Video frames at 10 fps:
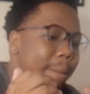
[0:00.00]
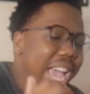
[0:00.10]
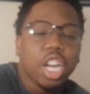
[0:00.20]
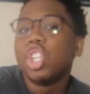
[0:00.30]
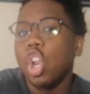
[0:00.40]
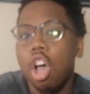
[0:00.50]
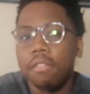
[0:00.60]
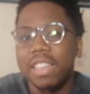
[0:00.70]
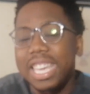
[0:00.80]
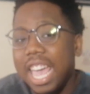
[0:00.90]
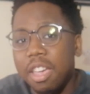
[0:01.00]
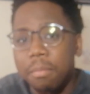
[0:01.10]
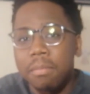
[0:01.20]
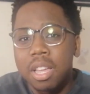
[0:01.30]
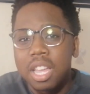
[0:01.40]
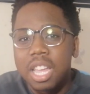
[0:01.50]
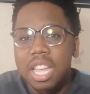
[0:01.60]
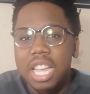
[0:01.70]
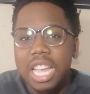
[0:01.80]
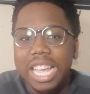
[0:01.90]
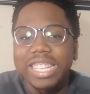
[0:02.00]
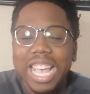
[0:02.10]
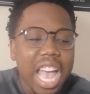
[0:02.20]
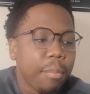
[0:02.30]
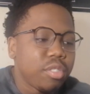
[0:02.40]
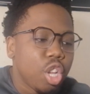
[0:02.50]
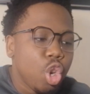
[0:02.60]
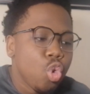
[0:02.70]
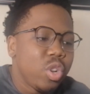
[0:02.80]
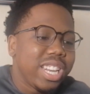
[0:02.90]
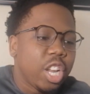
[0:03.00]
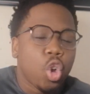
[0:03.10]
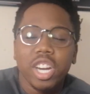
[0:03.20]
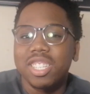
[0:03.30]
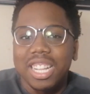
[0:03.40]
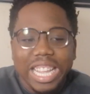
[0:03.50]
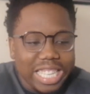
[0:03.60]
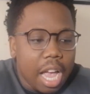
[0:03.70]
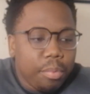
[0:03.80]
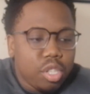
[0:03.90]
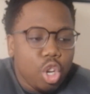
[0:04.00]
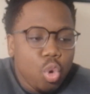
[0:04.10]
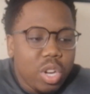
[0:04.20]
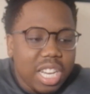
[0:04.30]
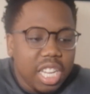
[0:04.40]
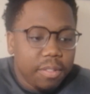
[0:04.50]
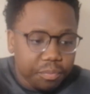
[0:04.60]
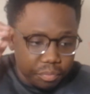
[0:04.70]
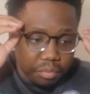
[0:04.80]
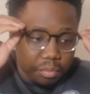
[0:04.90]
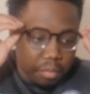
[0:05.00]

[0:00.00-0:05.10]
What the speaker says: magnitude of a game is absolutely critical. It's absolutely,